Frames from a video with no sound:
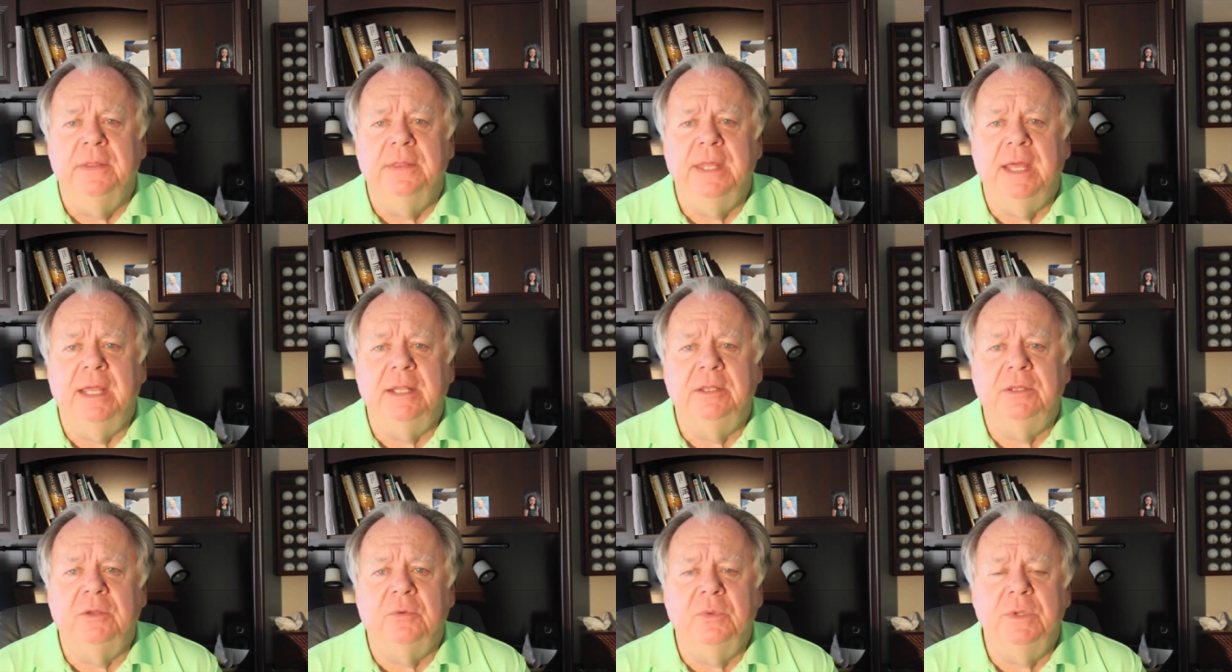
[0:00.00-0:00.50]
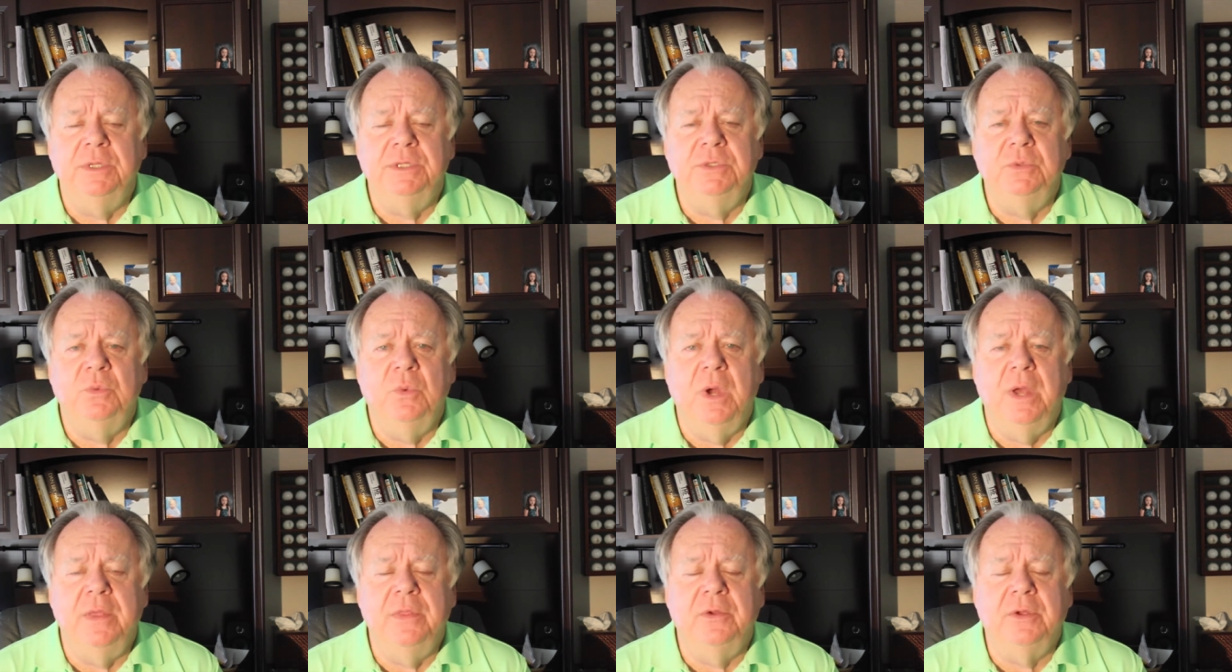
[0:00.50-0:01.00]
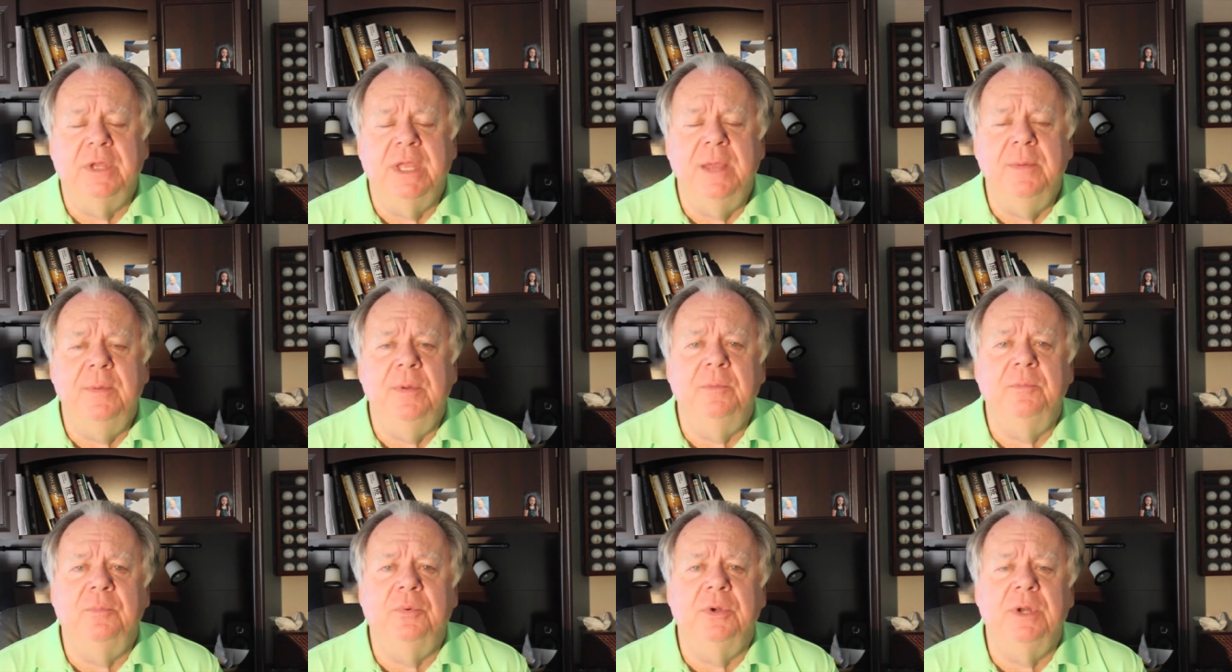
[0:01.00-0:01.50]
that the reason why they're
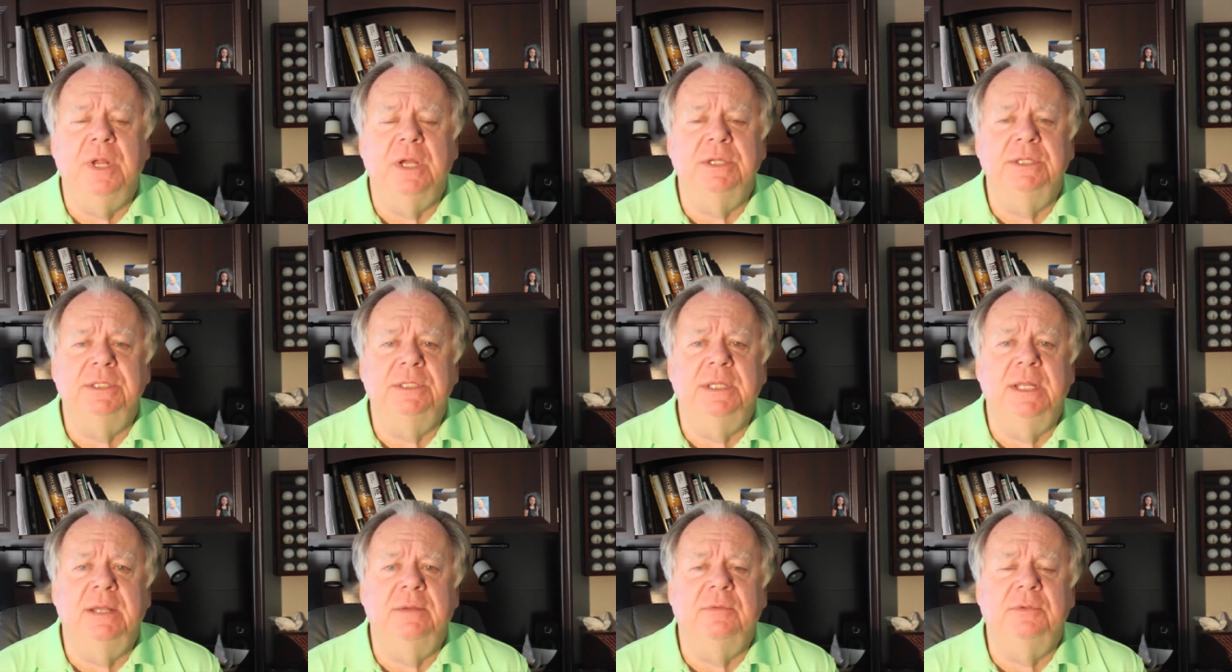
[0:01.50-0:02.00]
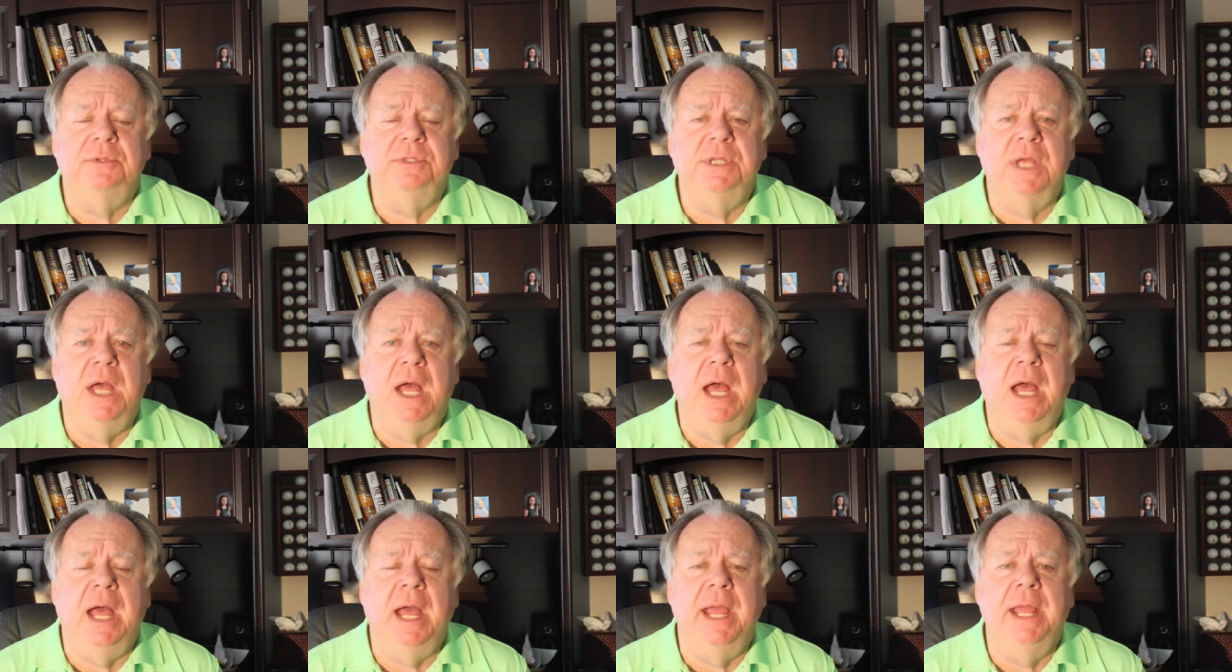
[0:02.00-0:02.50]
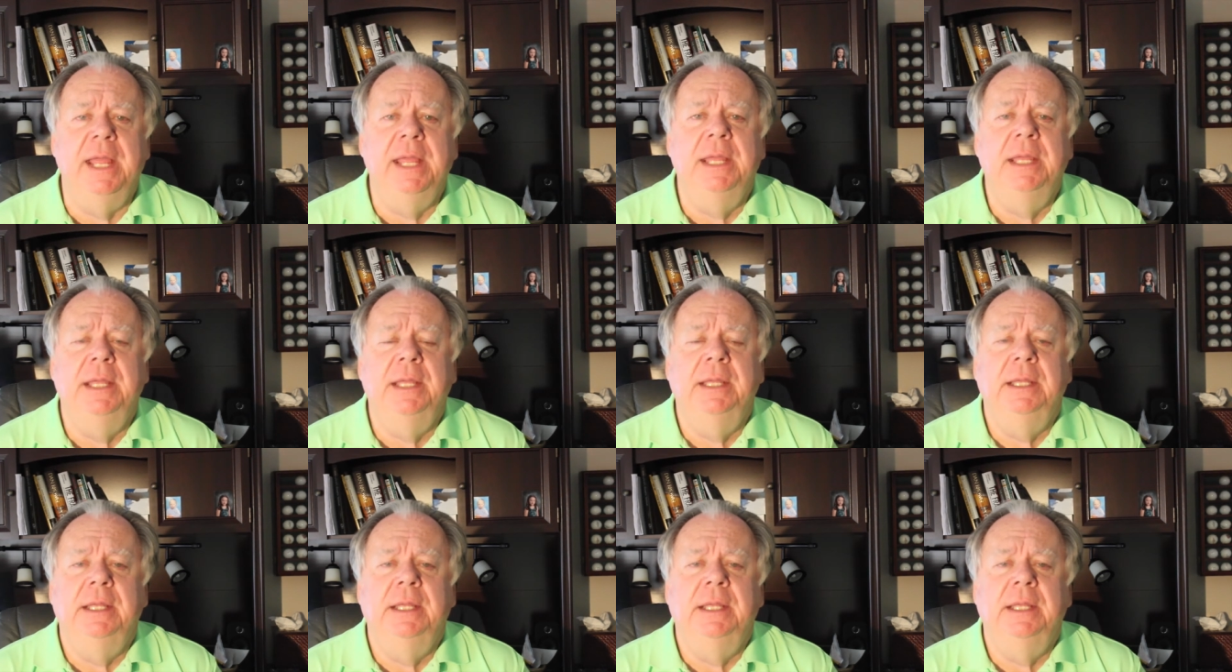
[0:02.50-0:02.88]
keeping production levels high